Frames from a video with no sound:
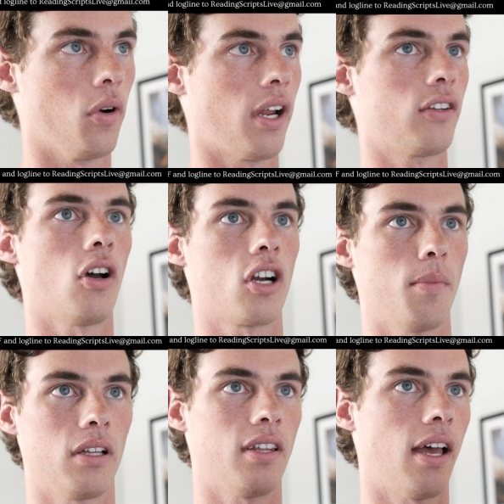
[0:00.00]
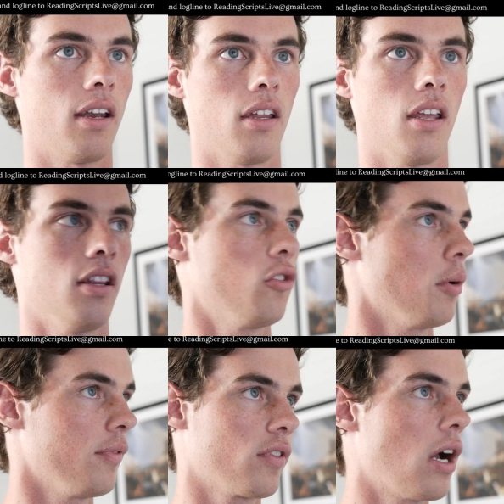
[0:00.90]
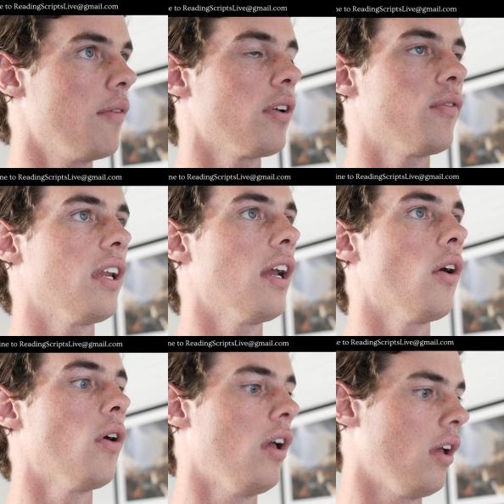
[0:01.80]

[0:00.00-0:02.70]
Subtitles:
I talk about that in this Purpose of Conflict video,